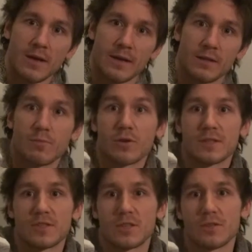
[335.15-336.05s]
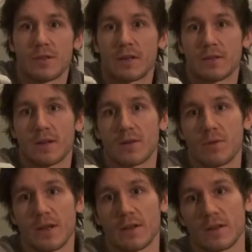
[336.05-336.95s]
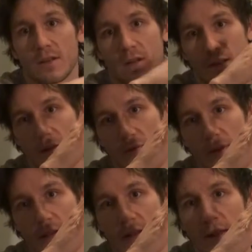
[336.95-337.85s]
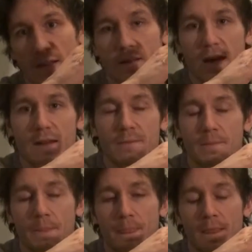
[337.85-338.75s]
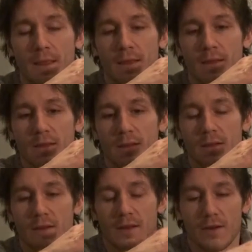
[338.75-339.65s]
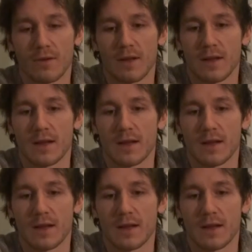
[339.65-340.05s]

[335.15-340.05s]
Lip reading: And the more decisions you take on the other way, you're gonna, and then, you know,